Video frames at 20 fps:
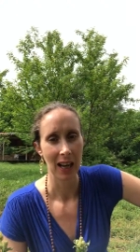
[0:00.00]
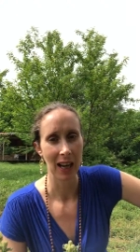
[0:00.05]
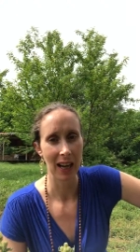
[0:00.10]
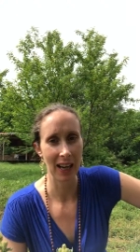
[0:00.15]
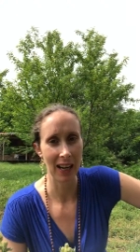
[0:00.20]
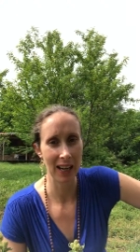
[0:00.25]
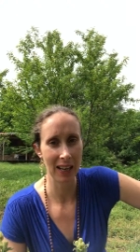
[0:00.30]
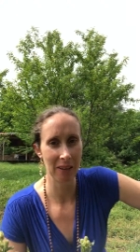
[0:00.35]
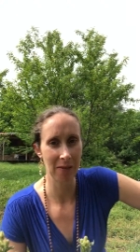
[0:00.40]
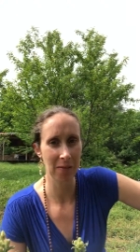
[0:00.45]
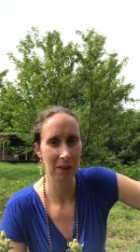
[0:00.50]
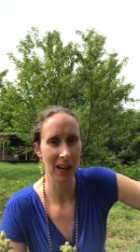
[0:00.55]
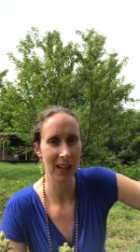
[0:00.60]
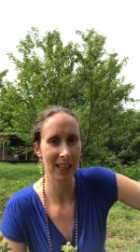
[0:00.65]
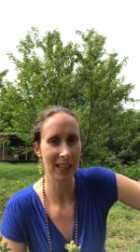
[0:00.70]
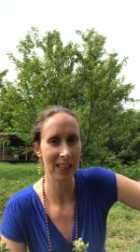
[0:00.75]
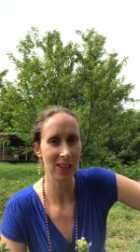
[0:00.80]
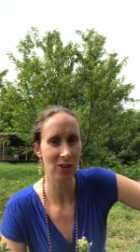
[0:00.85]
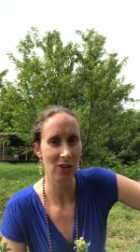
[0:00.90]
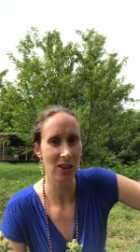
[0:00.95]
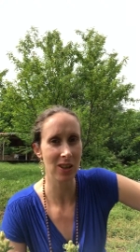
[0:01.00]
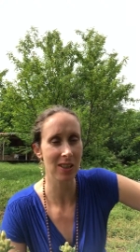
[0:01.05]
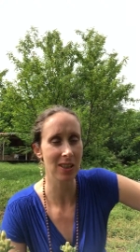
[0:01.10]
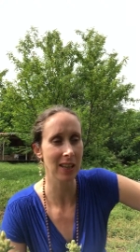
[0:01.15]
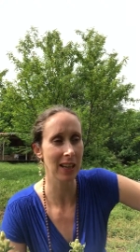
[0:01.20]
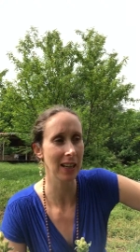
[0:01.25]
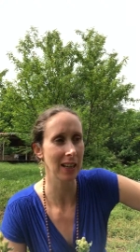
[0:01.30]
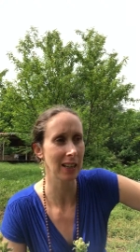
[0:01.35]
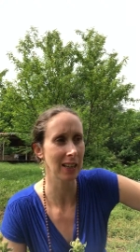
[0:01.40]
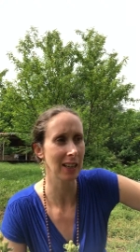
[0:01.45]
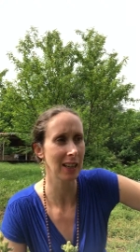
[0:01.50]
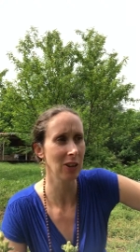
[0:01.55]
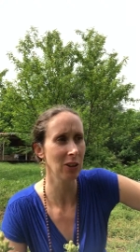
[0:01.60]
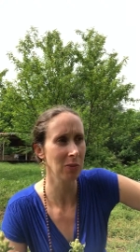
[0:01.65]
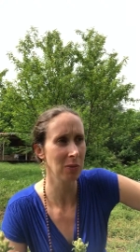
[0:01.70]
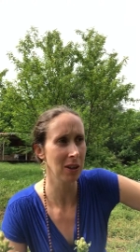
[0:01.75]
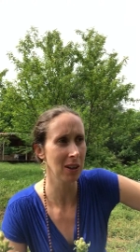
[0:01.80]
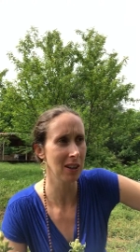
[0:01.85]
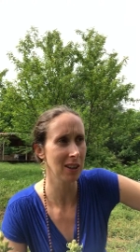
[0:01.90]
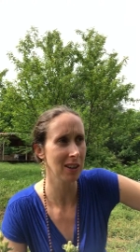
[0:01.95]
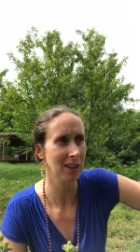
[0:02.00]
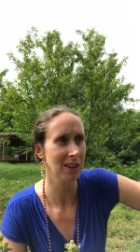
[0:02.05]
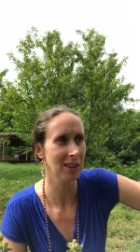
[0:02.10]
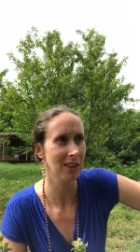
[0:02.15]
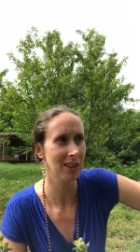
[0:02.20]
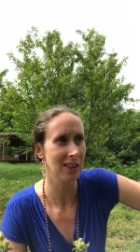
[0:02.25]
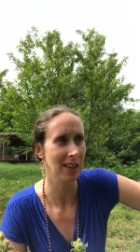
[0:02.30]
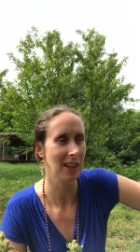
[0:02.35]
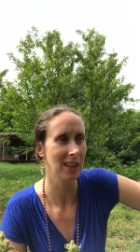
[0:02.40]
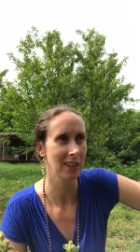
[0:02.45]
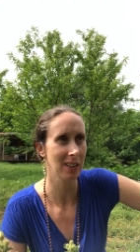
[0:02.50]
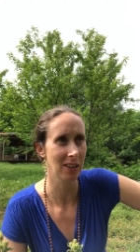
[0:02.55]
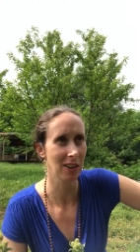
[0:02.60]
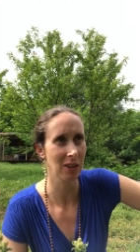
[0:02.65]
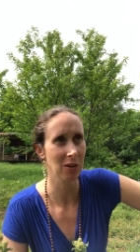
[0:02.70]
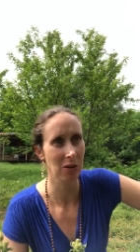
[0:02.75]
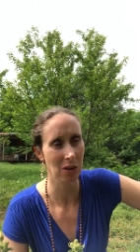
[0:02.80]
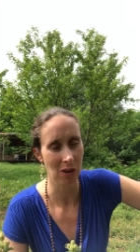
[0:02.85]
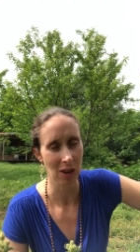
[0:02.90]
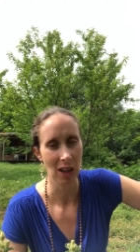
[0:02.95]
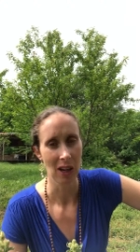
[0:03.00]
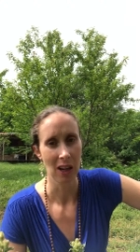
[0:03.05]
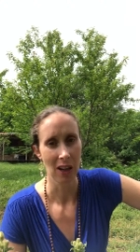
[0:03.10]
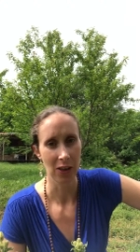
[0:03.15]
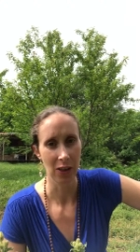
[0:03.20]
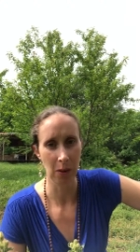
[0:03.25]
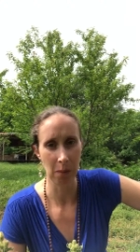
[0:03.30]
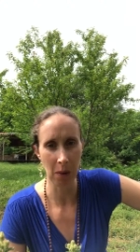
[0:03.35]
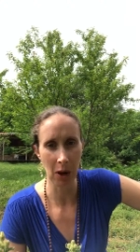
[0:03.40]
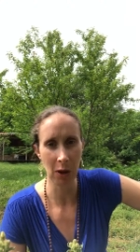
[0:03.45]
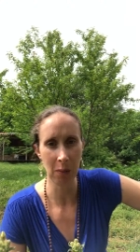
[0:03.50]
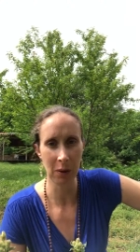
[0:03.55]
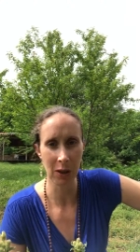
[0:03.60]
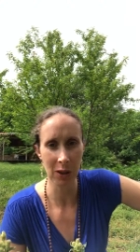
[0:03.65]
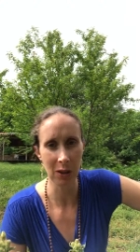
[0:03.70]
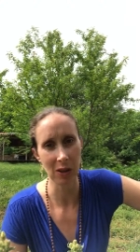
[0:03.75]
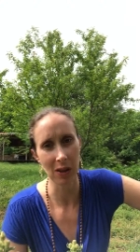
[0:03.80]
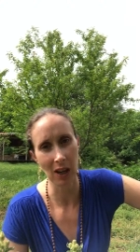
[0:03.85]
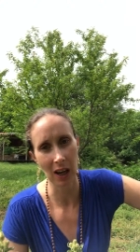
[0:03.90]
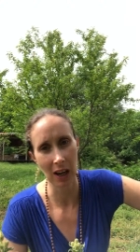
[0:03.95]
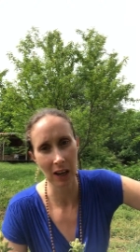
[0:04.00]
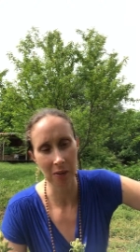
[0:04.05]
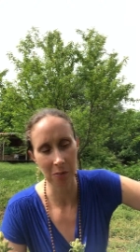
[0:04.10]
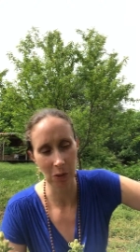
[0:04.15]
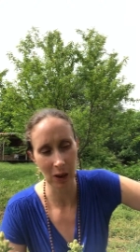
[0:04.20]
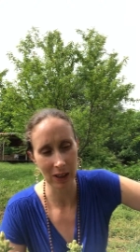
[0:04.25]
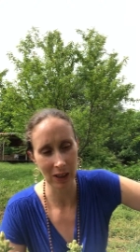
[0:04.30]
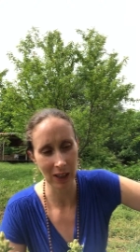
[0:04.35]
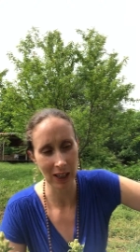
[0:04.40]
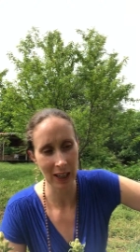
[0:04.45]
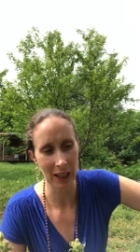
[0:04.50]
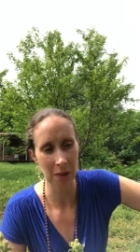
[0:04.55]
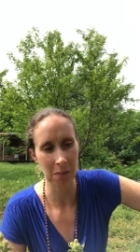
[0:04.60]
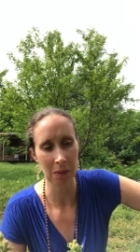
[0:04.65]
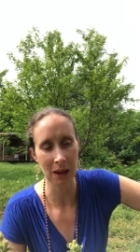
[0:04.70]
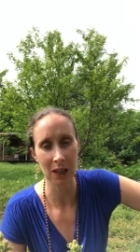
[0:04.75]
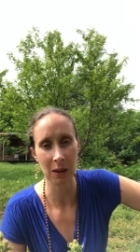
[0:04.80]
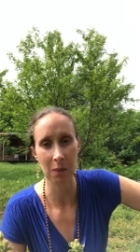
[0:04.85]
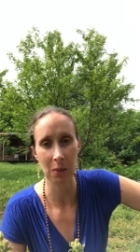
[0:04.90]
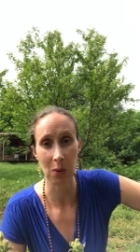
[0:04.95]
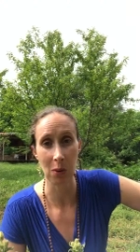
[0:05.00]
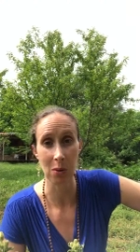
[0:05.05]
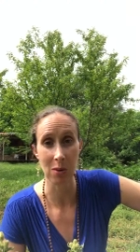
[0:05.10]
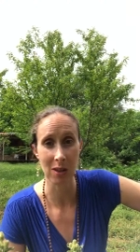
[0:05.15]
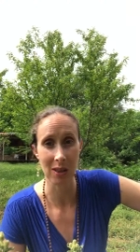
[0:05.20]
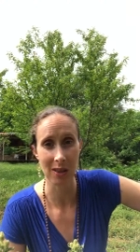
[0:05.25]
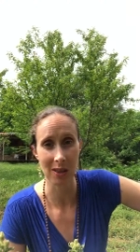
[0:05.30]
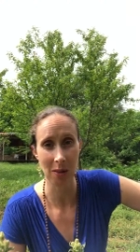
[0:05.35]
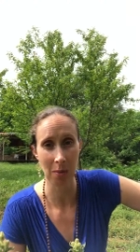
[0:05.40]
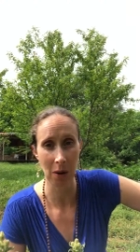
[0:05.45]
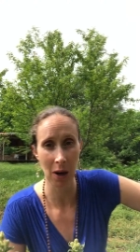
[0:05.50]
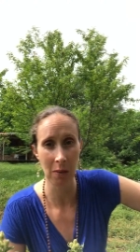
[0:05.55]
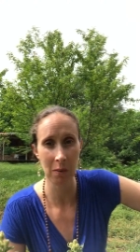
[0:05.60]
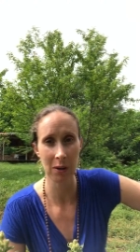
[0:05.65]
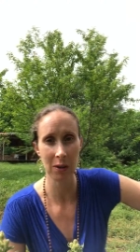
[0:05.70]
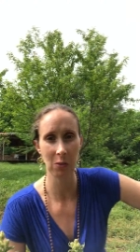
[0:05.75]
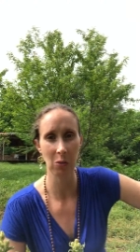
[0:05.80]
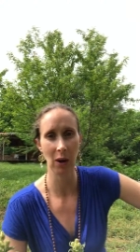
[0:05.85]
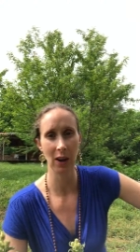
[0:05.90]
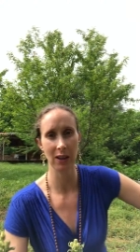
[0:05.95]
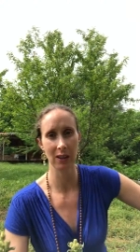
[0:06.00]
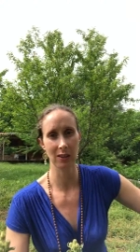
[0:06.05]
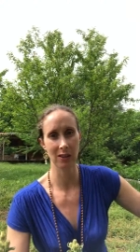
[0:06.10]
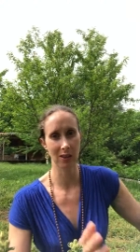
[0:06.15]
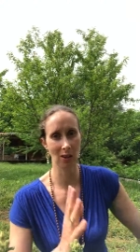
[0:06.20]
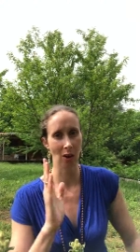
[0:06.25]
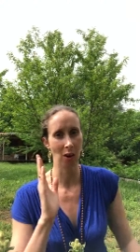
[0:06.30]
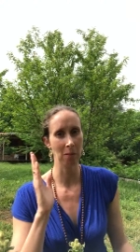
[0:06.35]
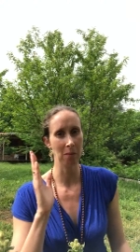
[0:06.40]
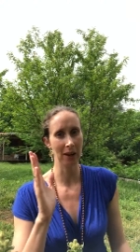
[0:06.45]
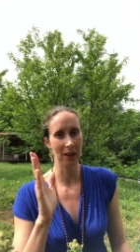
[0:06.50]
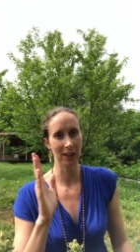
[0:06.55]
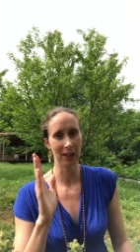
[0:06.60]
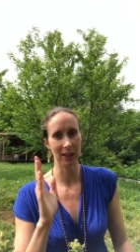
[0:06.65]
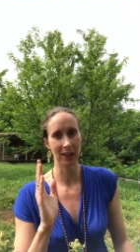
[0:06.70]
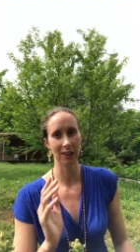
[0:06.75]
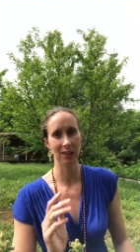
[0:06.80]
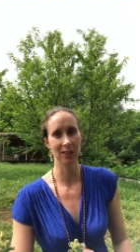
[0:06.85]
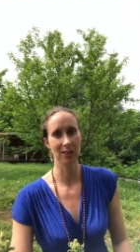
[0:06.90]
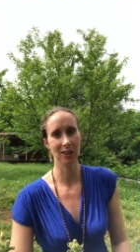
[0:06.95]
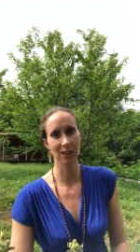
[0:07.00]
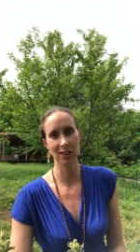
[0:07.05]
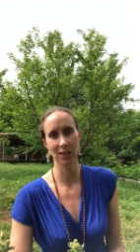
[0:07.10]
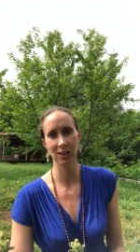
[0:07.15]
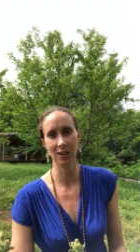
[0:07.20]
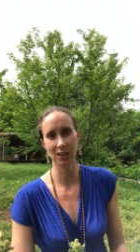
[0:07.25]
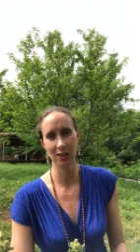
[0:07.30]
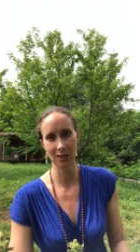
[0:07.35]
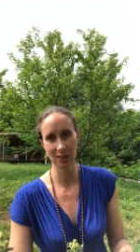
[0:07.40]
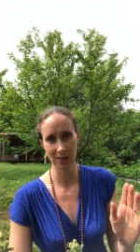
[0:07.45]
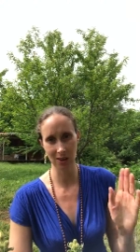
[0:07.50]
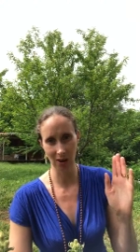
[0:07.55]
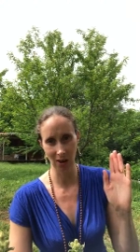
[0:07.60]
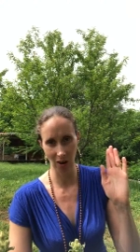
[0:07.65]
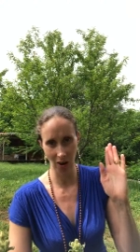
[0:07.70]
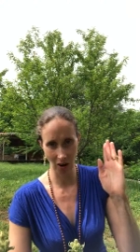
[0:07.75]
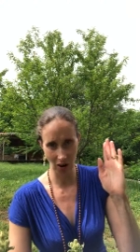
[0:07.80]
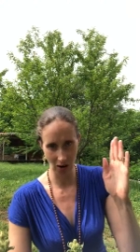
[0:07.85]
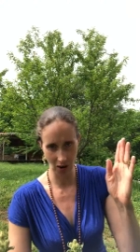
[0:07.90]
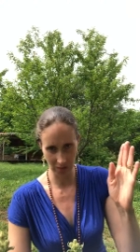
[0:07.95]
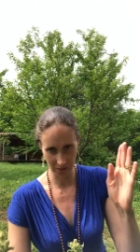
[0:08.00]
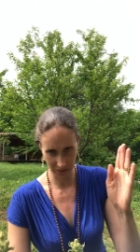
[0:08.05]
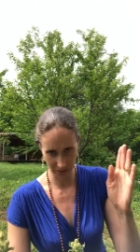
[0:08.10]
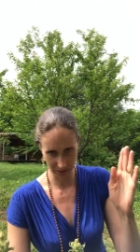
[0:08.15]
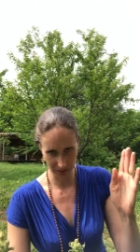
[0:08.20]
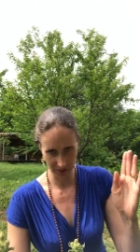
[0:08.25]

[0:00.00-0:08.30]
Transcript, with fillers: Um, and interesting, Uma, you know, said, you know, the moment um, when you hit menopause is the moment where you start making decisions that are